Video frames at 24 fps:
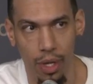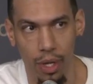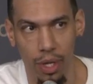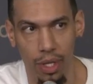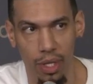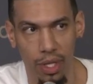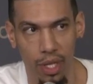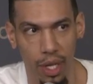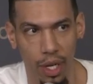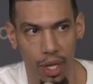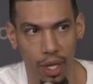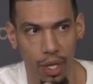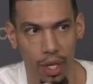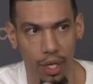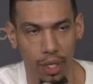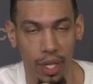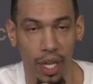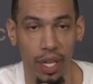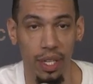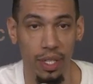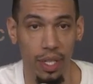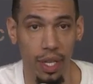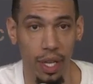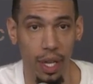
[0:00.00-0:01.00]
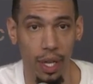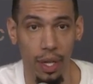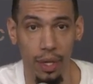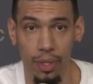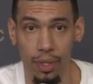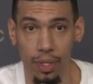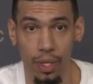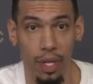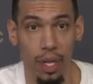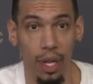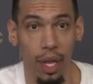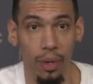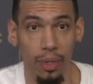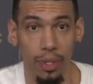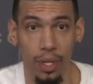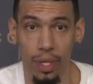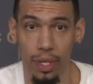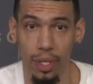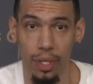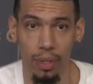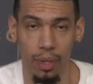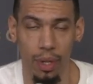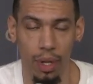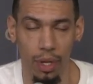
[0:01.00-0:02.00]
He said, oh, it's ACL. And I was
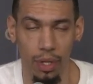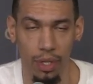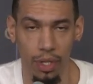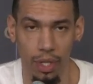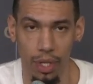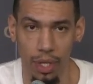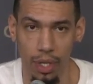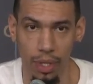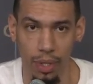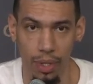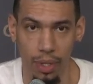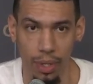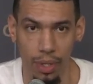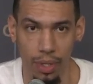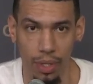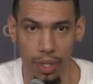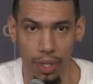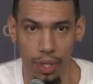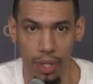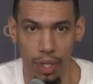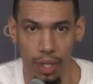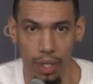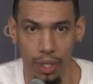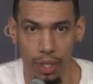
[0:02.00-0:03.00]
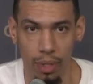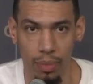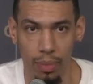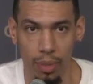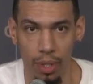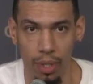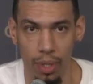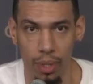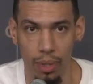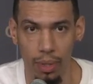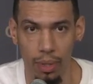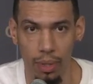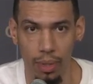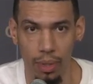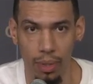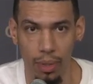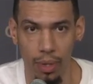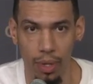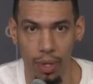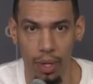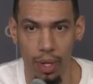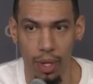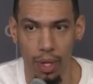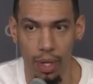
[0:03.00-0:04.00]
like, oh, shit, you know, it's going to be
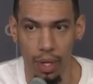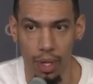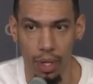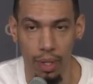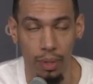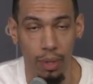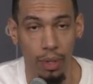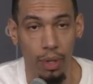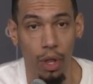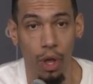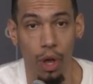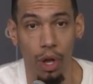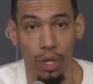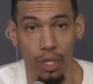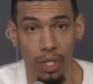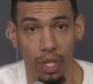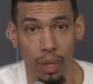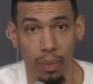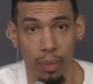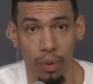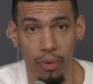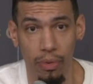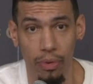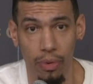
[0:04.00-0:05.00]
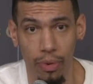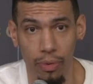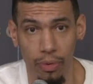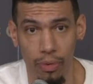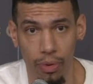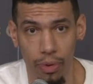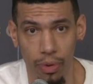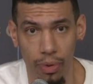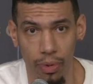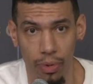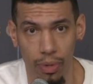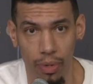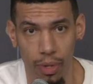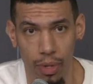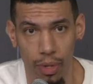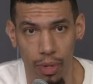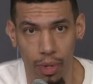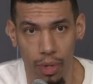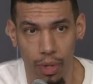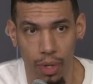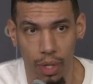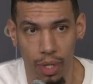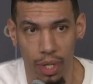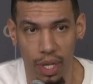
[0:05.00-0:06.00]
a long summer for
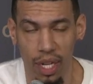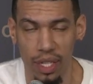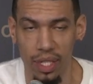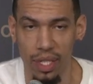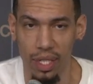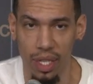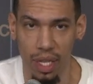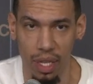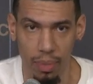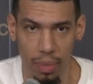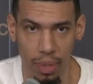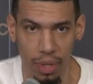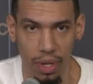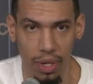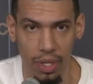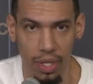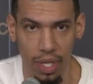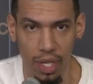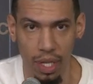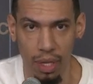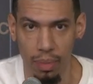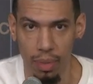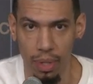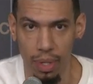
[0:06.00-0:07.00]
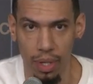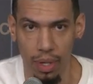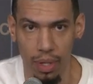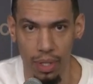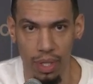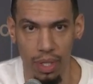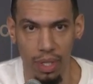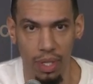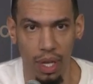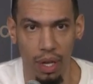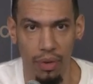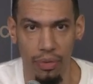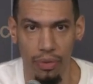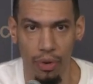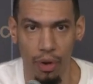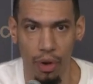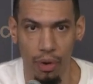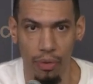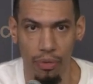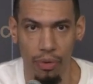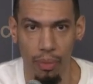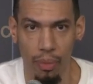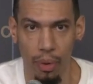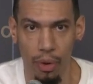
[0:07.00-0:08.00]
not just him but their team. But, you know, it's a tough
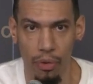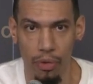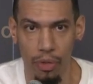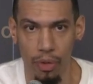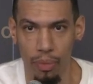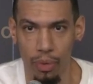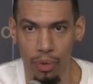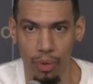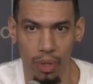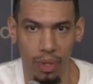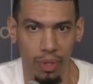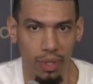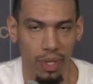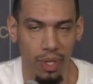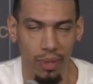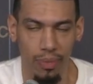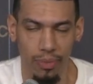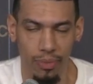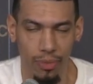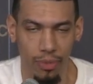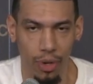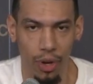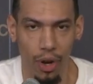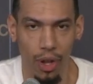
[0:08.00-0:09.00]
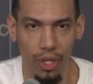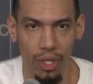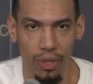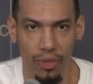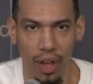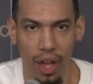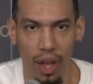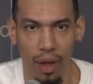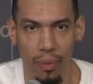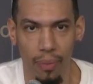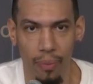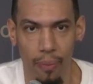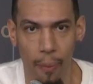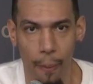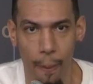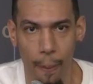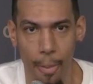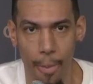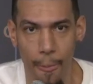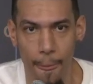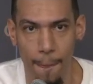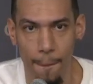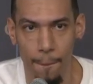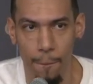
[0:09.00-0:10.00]
fall for both of them. He said, regardless of how
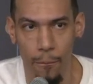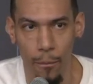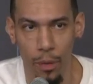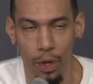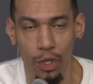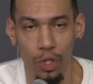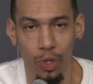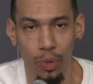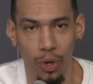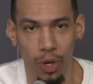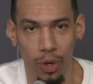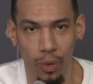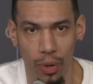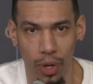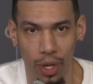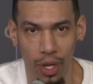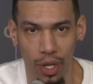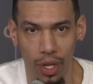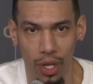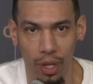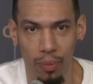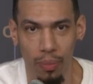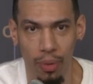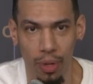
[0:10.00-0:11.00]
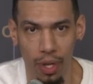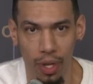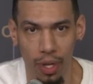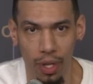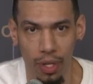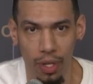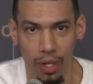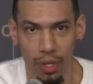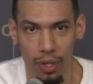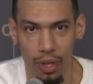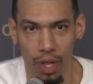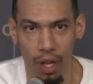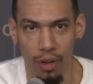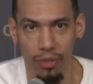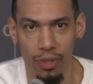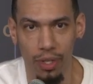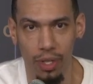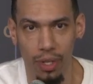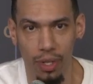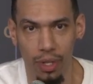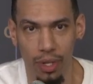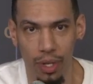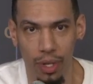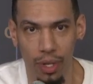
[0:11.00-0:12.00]
much you want to win and compete and you love
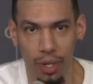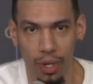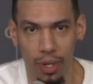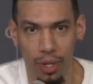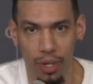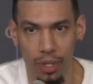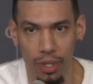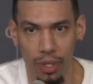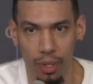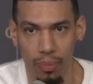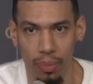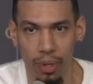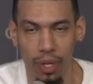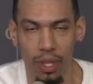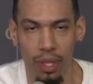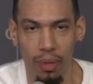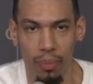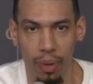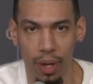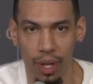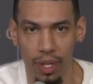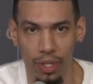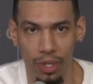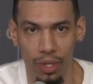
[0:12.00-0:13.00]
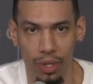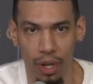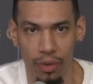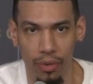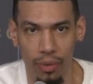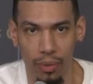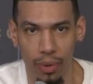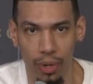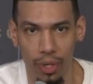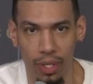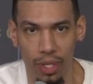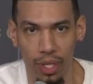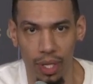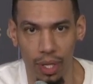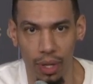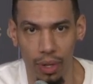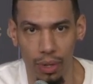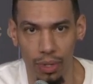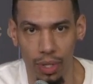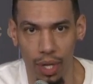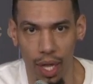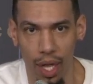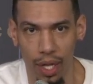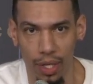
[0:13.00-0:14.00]
to beat the best, you never want to see
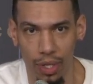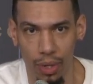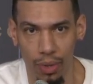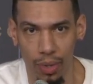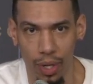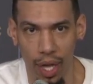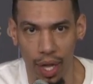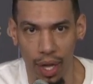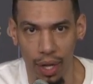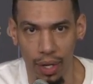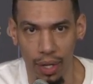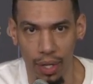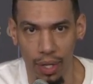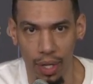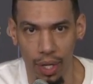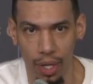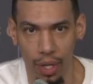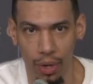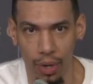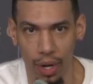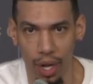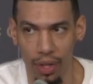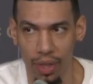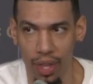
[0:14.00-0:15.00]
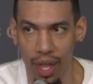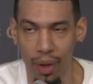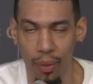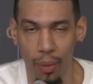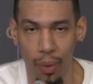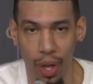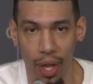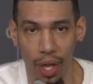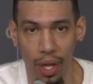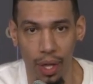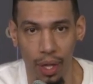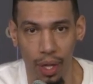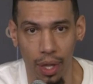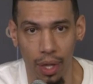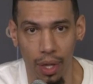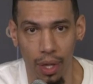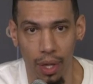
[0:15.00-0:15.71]
those guys go down and go down that way